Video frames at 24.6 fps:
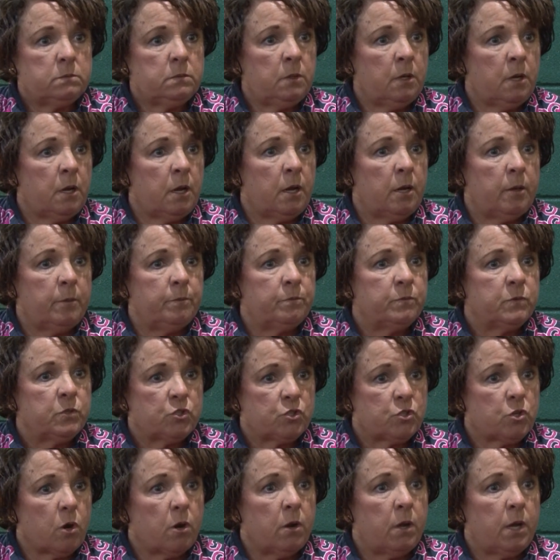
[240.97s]

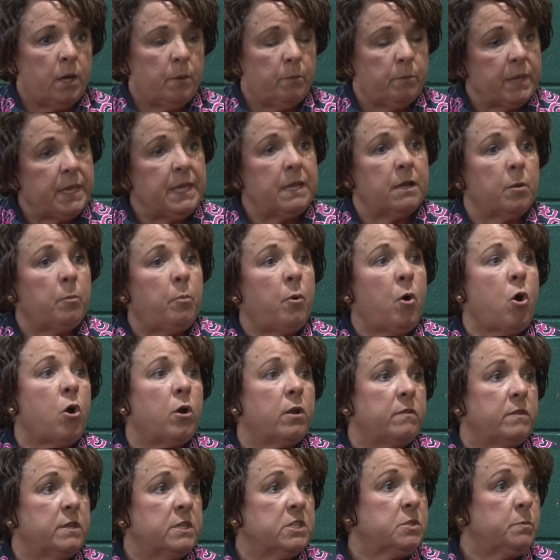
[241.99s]
being a
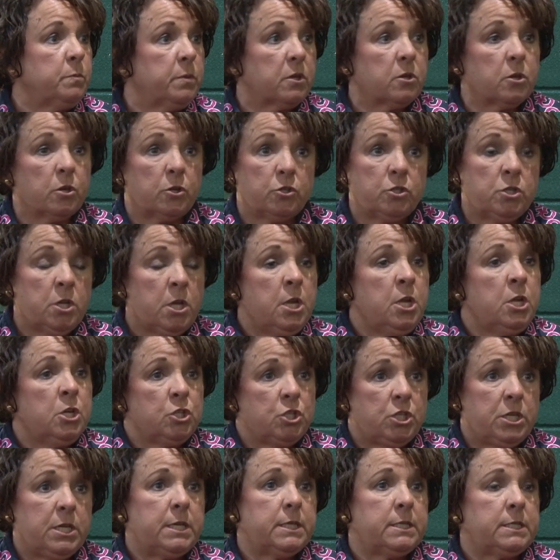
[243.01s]
part of this because
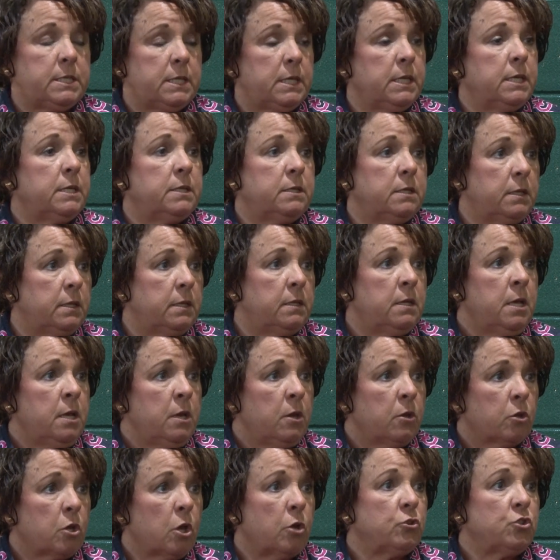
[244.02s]
she attended
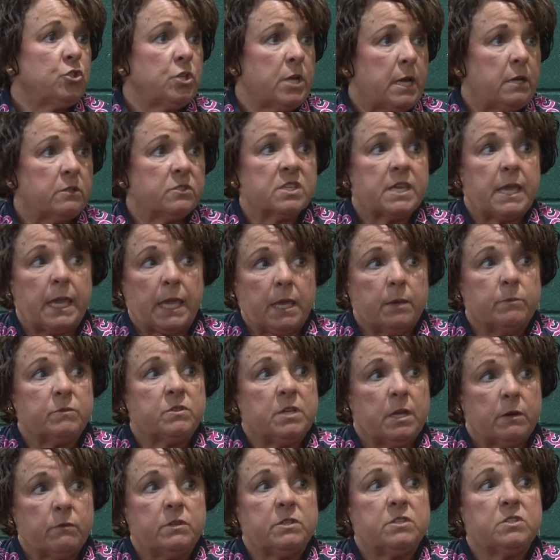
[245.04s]
Coach Yao's camps
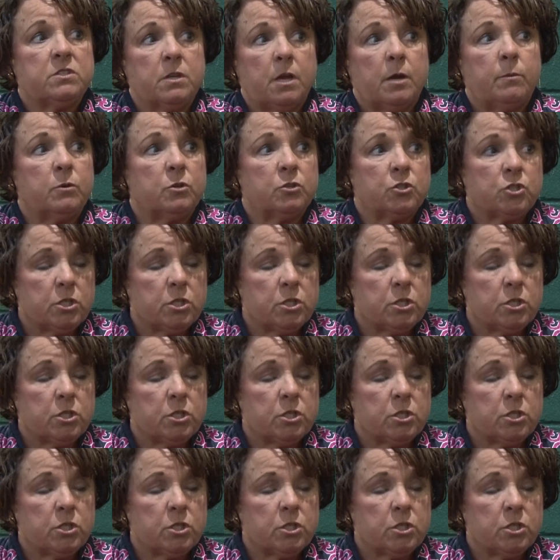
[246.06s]
every summer.